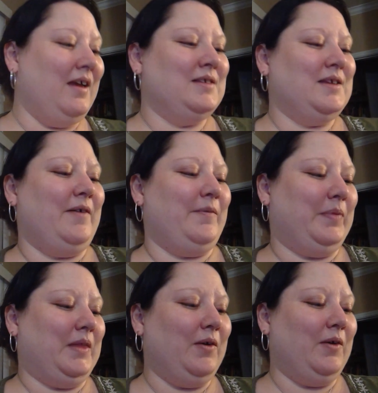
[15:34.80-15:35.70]
Yeah.
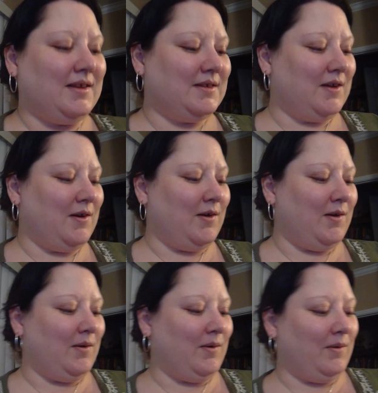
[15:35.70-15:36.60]
Okay,
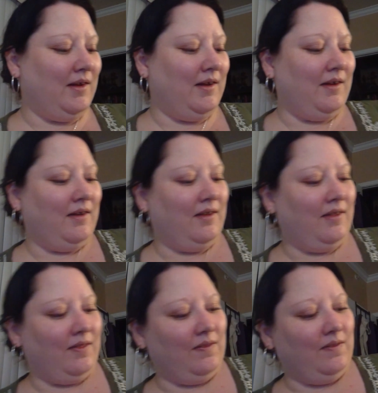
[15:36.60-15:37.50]
so
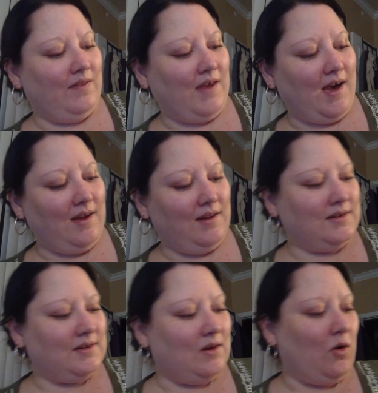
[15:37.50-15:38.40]
that
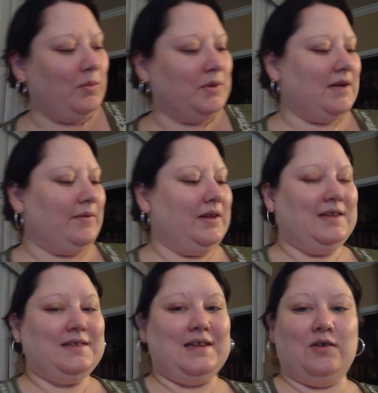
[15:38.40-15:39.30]
is almost everything.
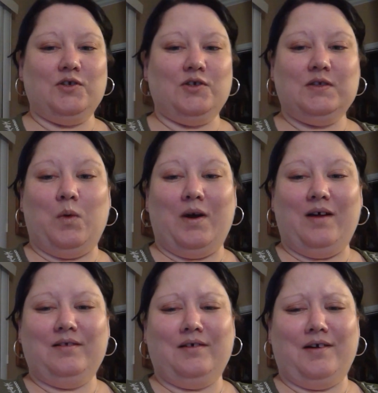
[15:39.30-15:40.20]
It's now just the
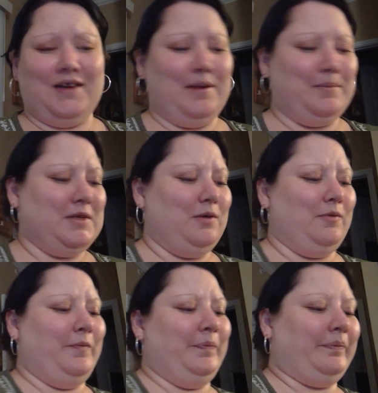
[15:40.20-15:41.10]
wild card time. So
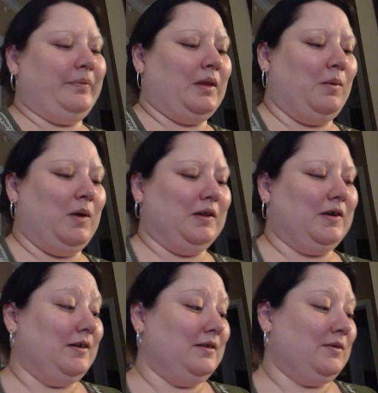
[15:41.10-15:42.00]
wild
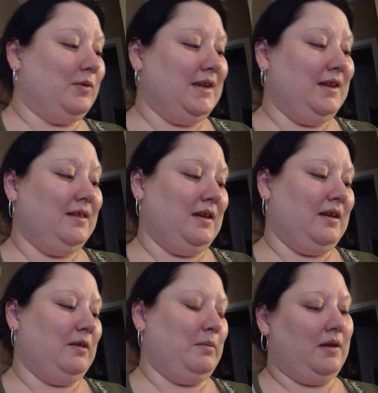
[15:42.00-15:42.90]
card is, of course, anything.
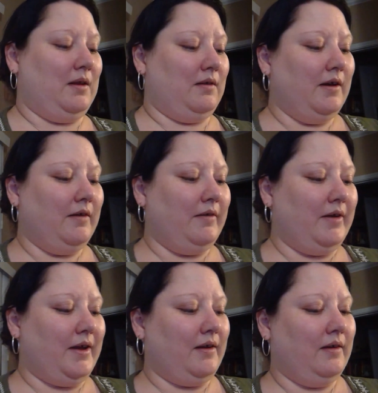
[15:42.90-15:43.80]
It could be another tarot
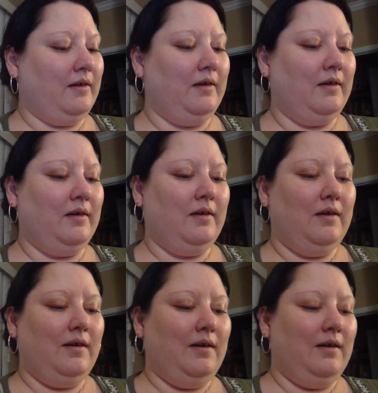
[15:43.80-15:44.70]
deck,
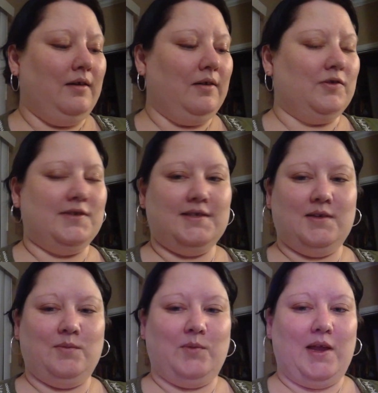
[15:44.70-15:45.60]
another
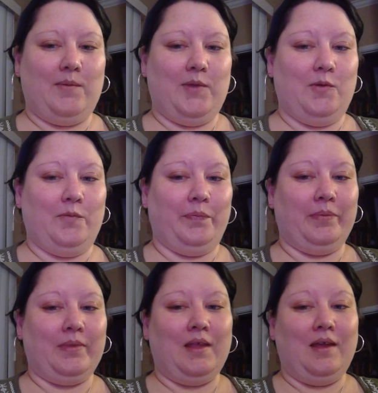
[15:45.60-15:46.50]
system, what have you.
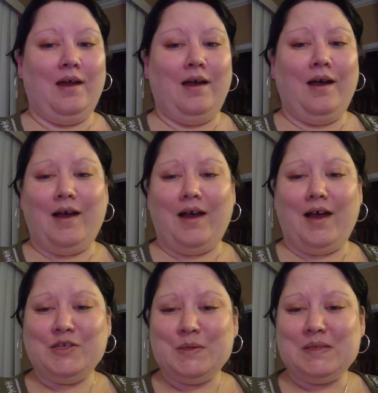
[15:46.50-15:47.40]
I
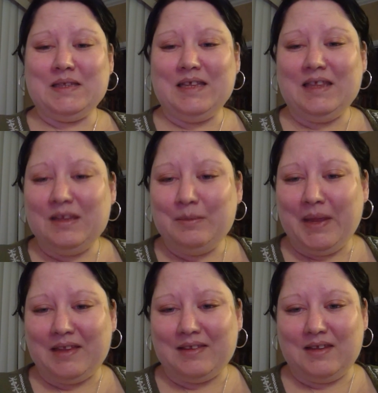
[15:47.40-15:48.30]
chose
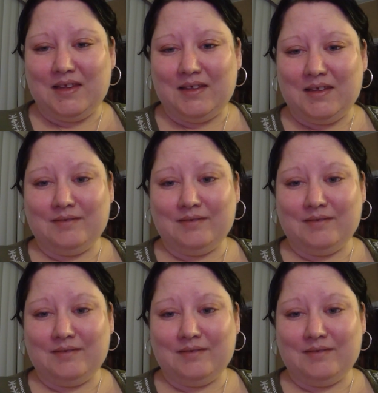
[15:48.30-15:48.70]
Lithomancy.